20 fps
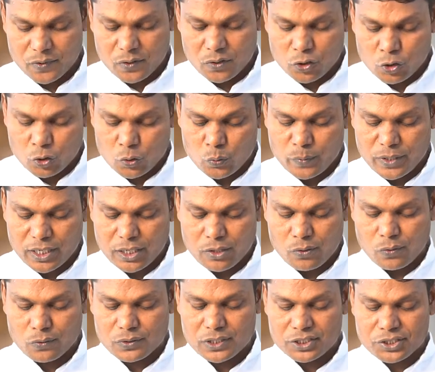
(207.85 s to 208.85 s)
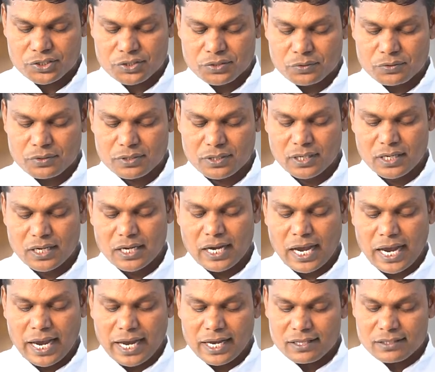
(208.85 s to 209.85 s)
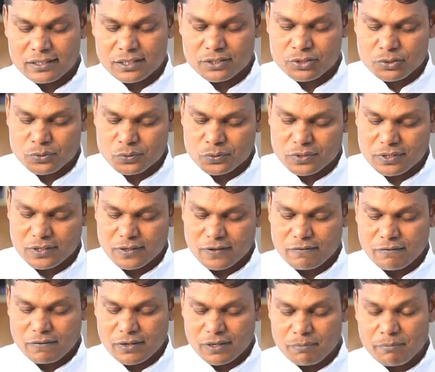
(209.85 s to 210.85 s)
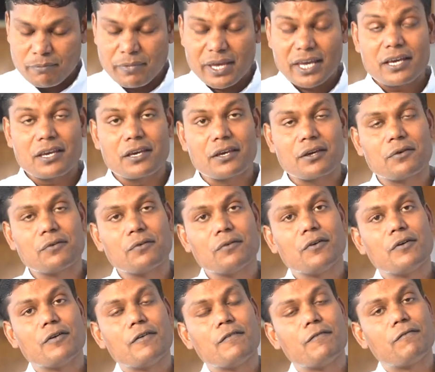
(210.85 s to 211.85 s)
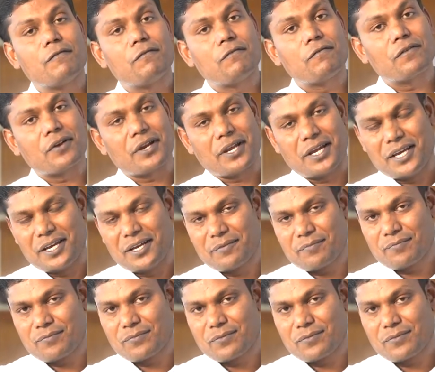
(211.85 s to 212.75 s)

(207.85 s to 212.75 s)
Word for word: you will know the truth and the truth will make you free